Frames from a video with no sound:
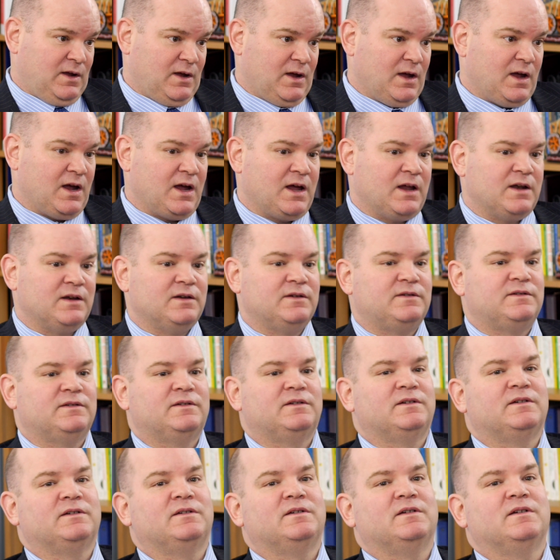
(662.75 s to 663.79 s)
And
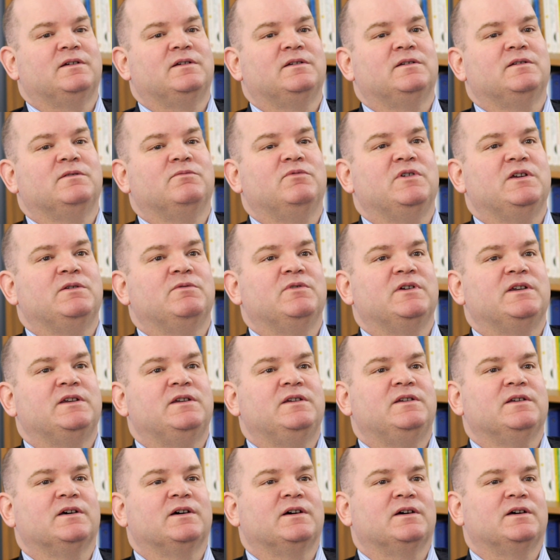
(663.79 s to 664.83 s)
we would
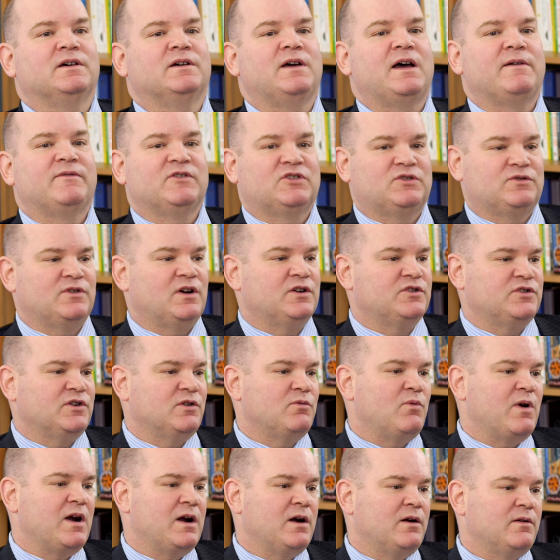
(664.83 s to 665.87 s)
have a structure
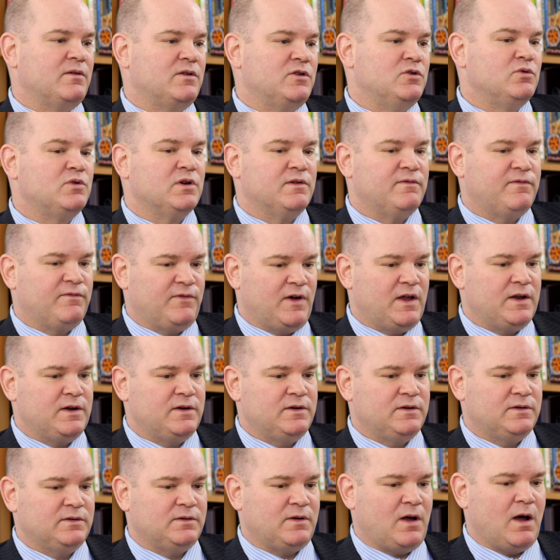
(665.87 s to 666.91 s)
where you could
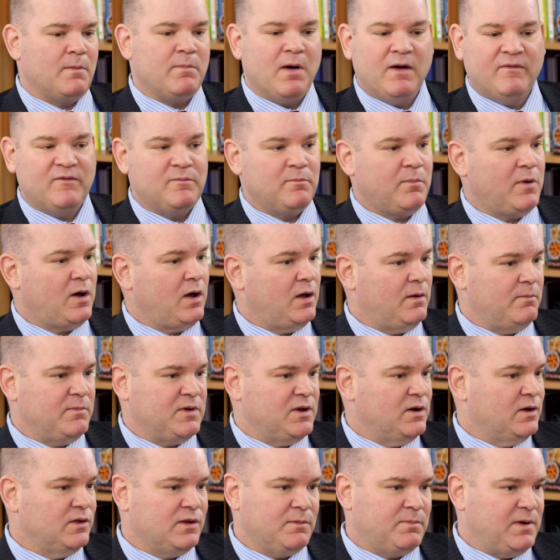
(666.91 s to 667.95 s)
fund above and
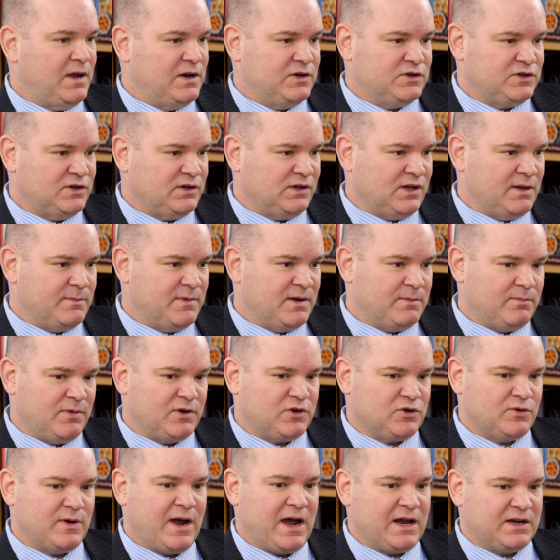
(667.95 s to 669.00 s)
beyond the pension limit,
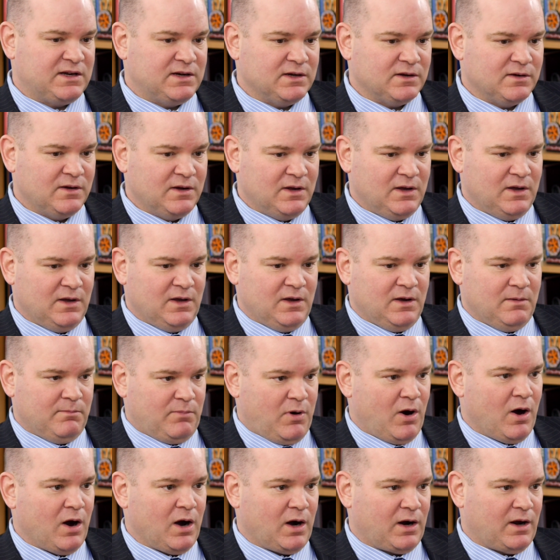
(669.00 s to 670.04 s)
but you had to
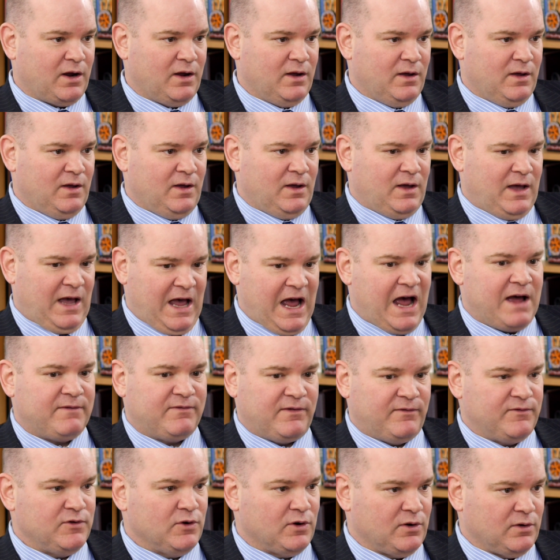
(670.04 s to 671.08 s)
park half
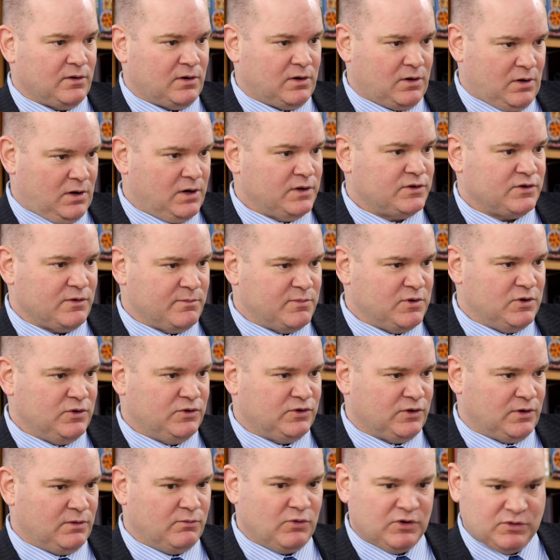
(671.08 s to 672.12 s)
of your
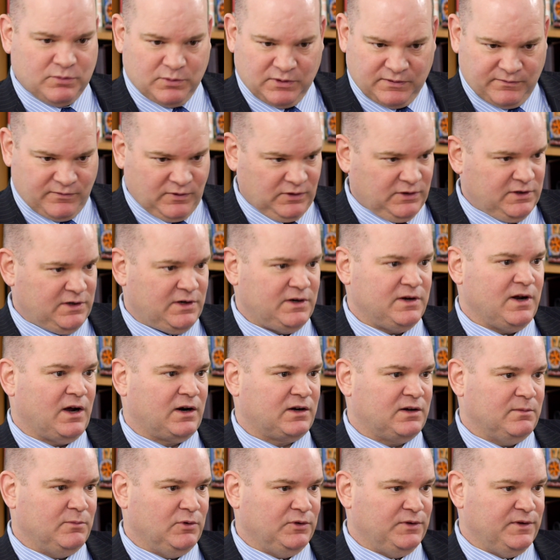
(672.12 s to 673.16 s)
contribution, which was fully
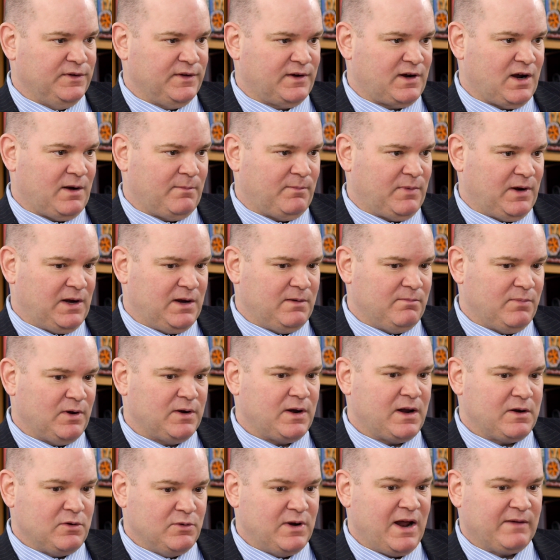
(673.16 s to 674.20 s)
deductible to the company, but
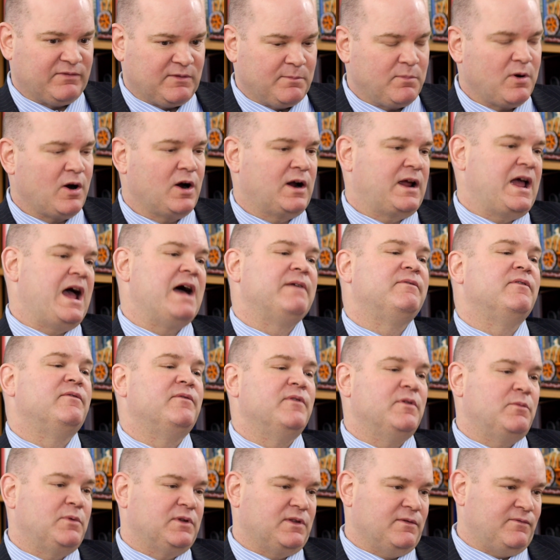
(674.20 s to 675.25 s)
you'd have to park half of
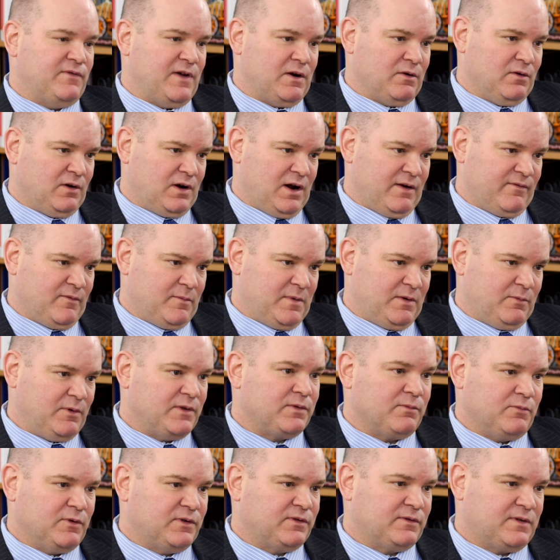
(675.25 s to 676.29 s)
it with the federal government,
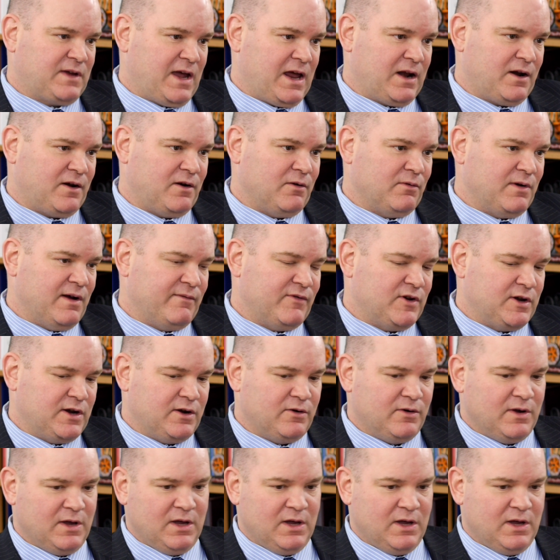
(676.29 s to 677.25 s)
with Canada Revenue,